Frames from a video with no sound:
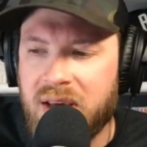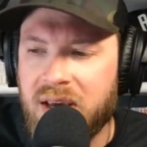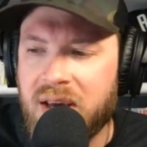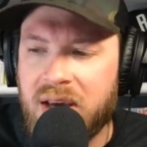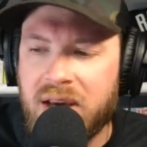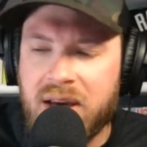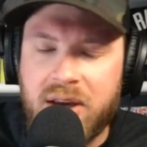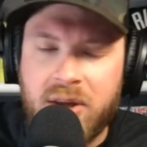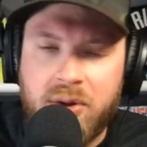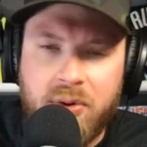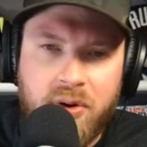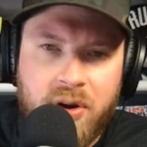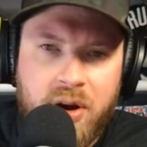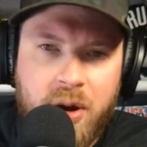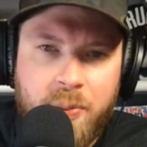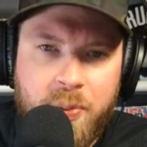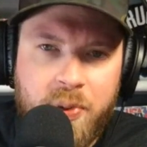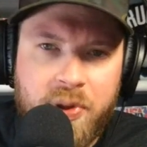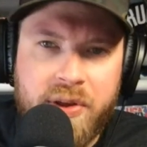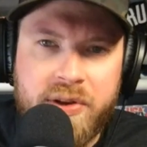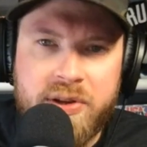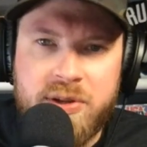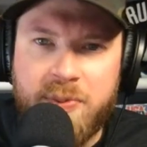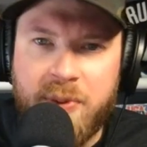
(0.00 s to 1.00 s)
There were a couple
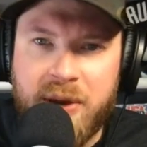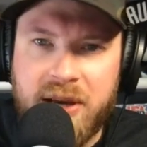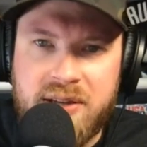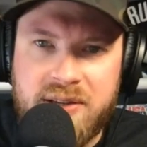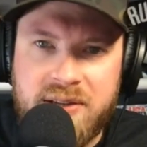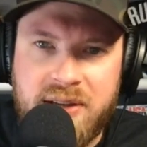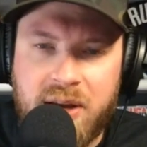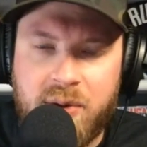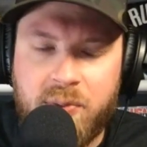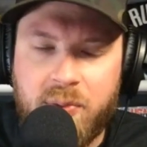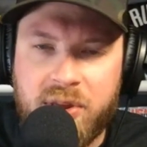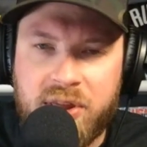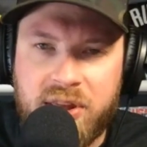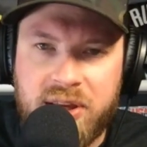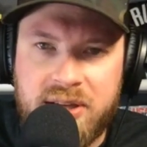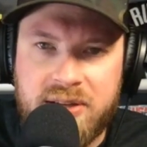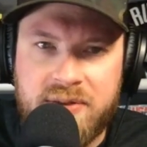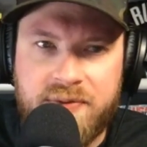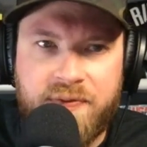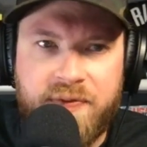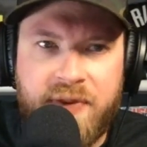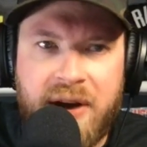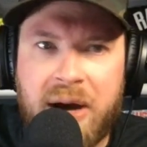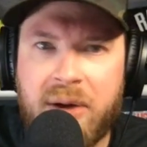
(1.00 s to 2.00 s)
of those mixed in with these
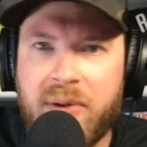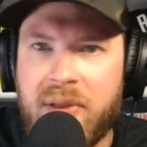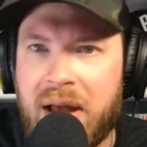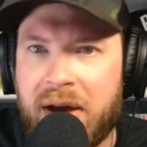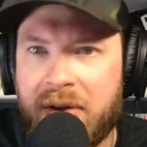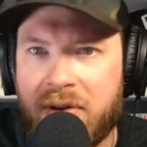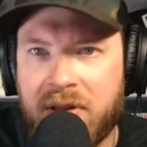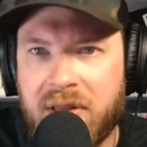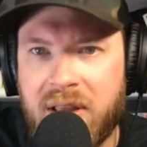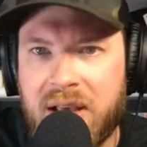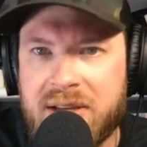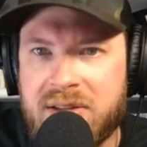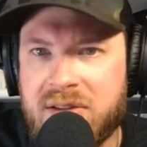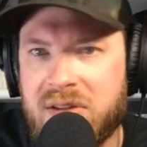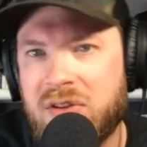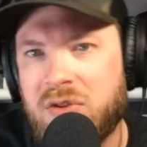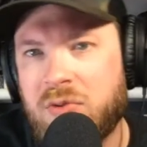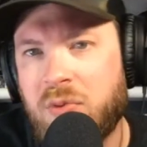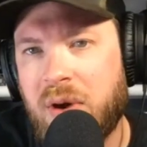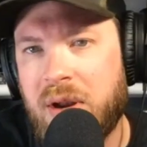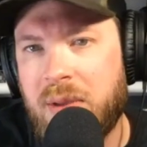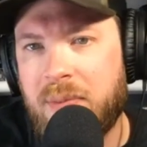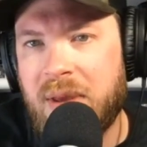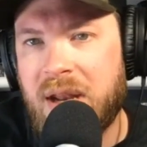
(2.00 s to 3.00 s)
foul out in less than
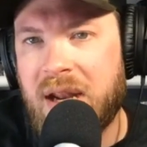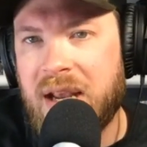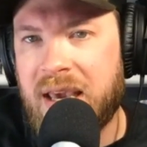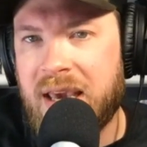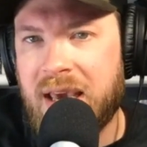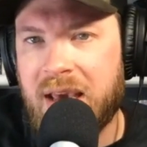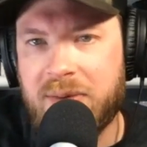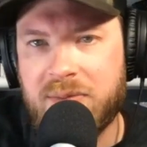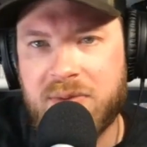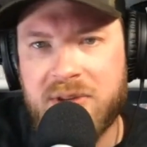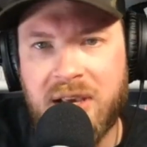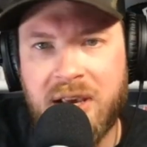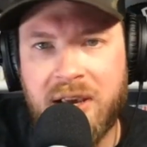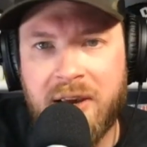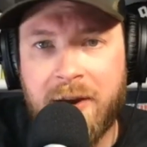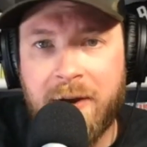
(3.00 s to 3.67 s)
20-minute games.